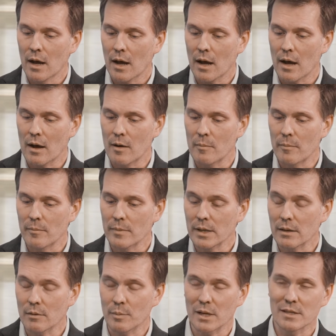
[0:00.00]

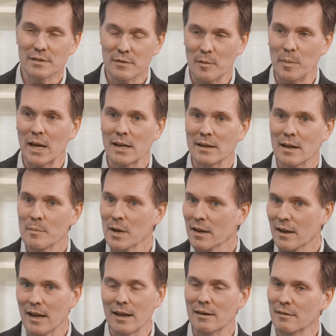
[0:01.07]
Because of the pandemic
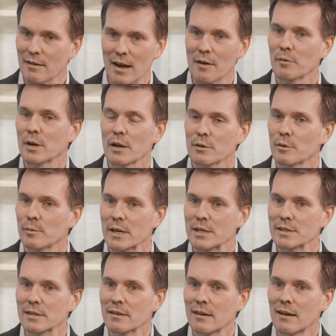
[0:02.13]
and every other
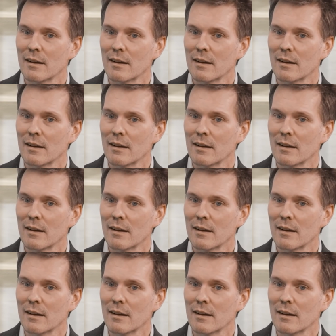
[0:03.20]
reason,